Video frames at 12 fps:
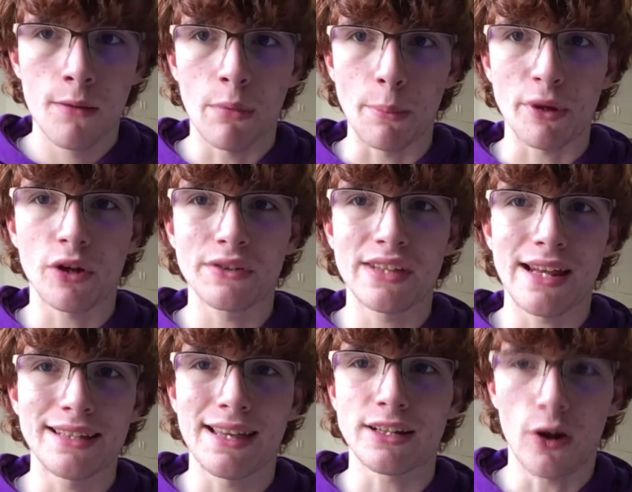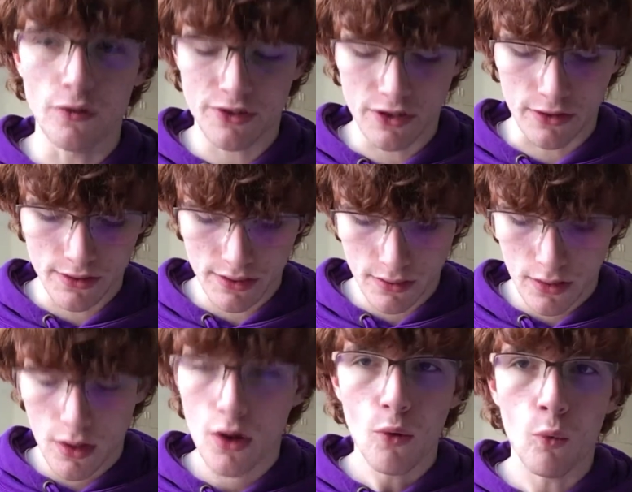But because z is a constant,
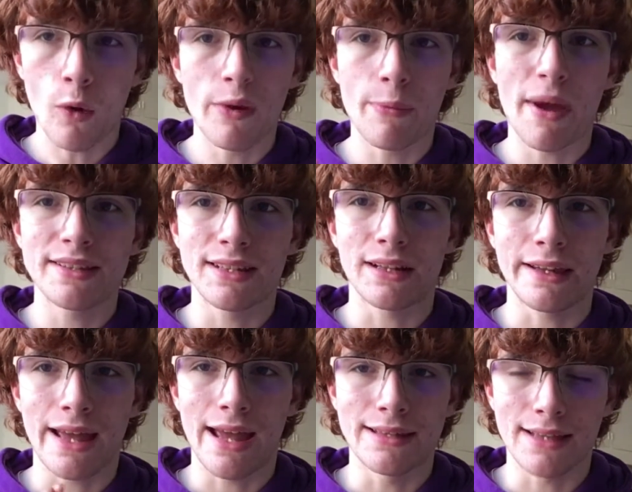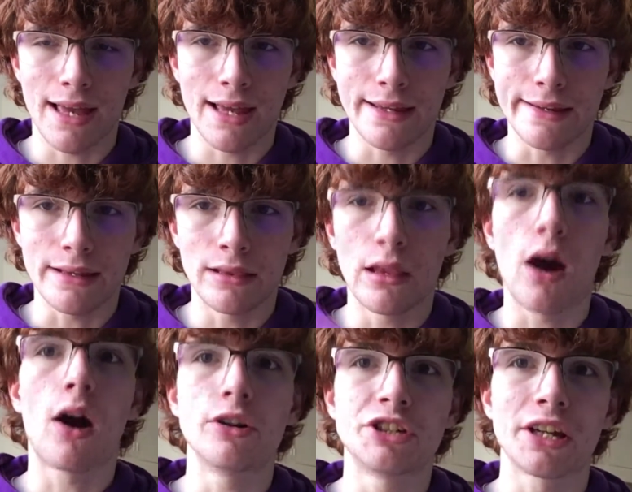what we basically get is a
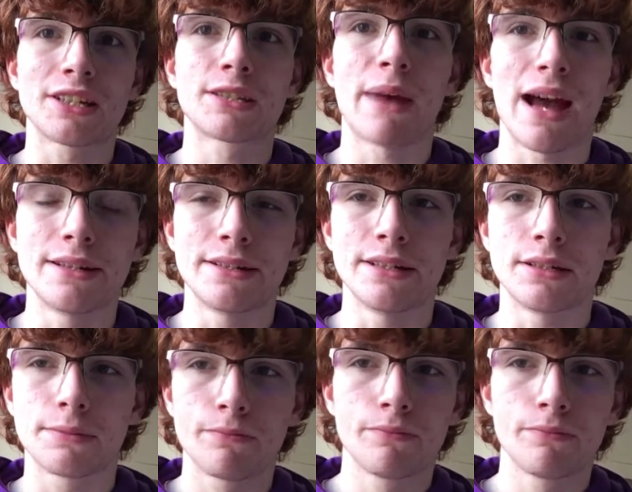large, expanded,